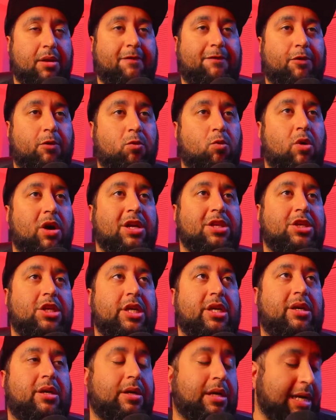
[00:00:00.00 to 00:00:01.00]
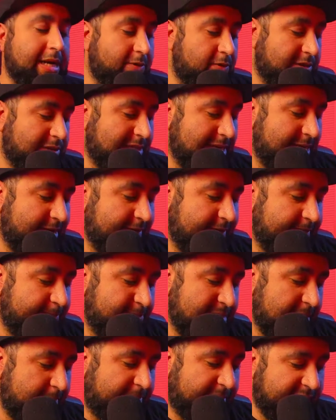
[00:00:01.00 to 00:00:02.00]
for 1 year. It was
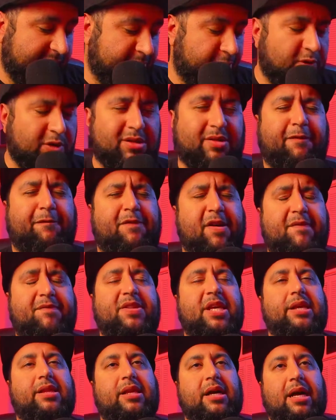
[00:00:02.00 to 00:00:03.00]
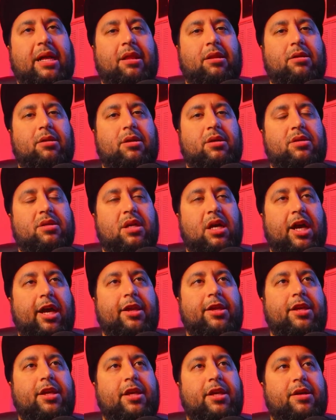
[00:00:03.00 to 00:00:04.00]
I believe it was $50 a
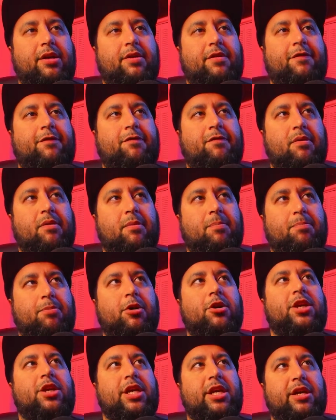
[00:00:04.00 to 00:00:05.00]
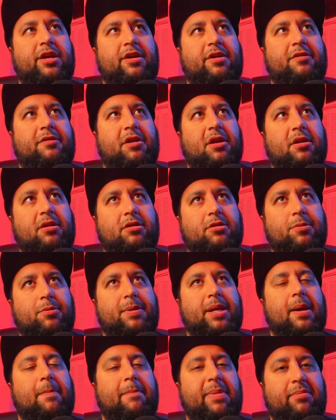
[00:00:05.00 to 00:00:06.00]
year per year to
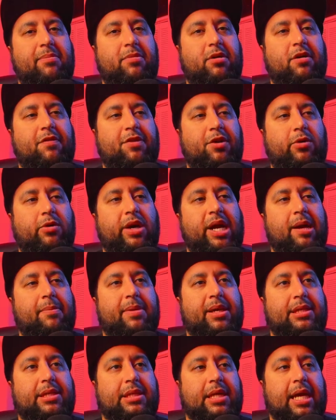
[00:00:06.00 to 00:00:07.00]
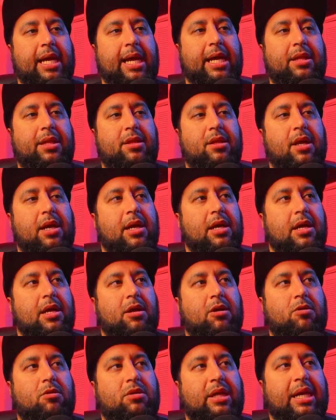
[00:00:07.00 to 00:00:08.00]
be a member of the Grammys, and
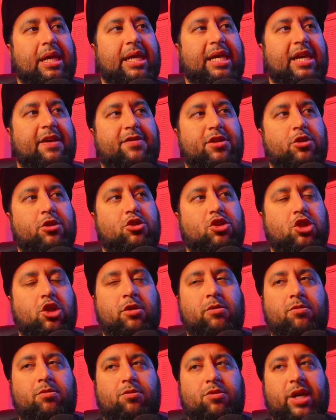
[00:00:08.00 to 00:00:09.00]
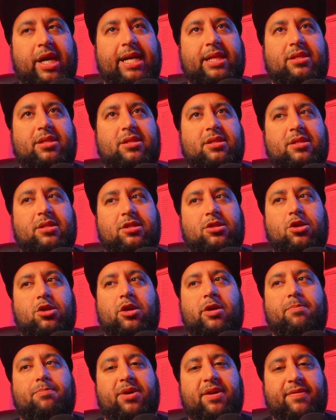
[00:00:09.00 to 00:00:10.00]
it gives you certain rights,
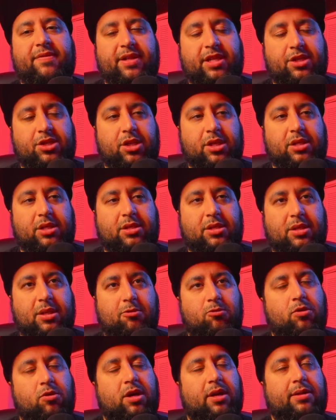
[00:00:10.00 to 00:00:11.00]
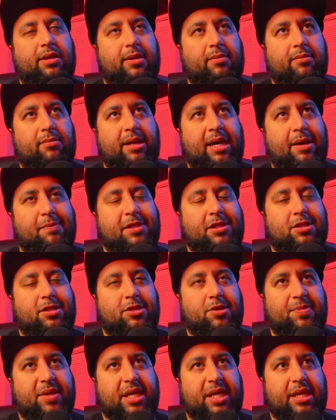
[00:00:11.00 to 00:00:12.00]
certain privileges. And one of them happens
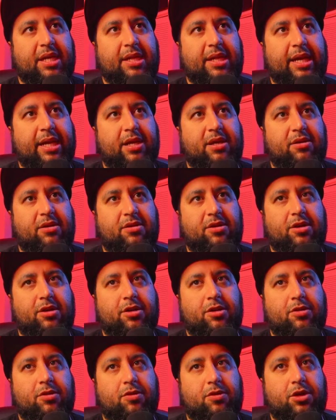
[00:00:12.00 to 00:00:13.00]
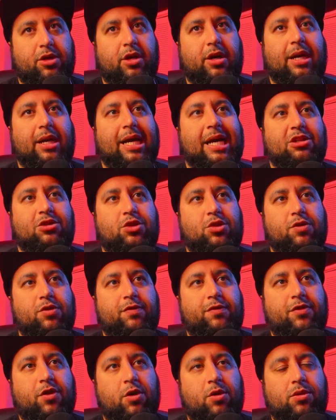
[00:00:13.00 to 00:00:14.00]
to be like, you're allowed to
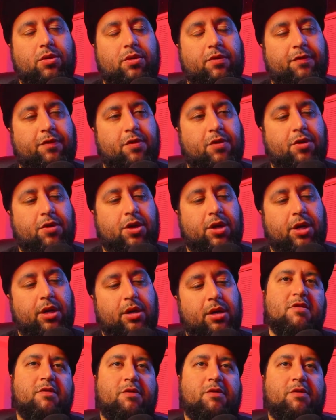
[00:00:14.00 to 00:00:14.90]
vote for